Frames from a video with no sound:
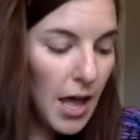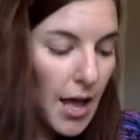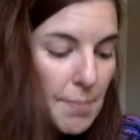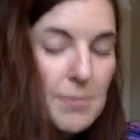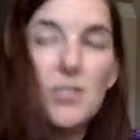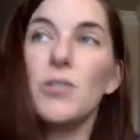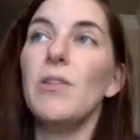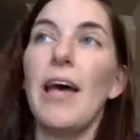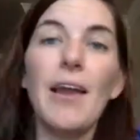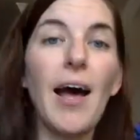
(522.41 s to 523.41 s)
up to
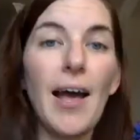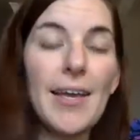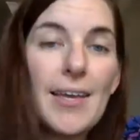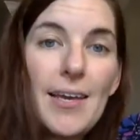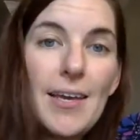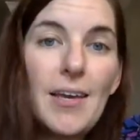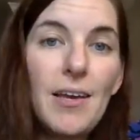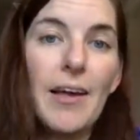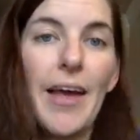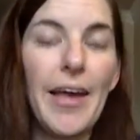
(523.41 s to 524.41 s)
that high
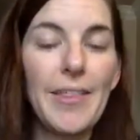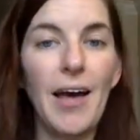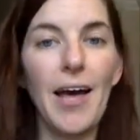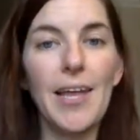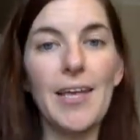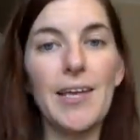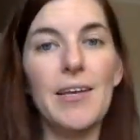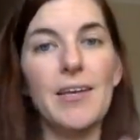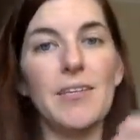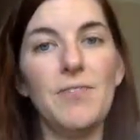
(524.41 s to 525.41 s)
E, and the high
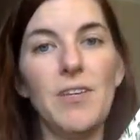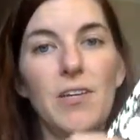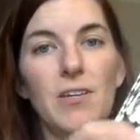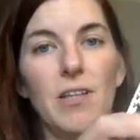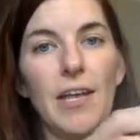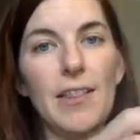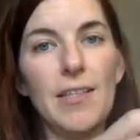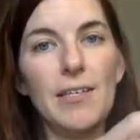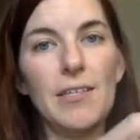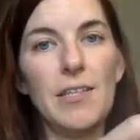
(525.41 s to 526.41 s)
E is fingered like this,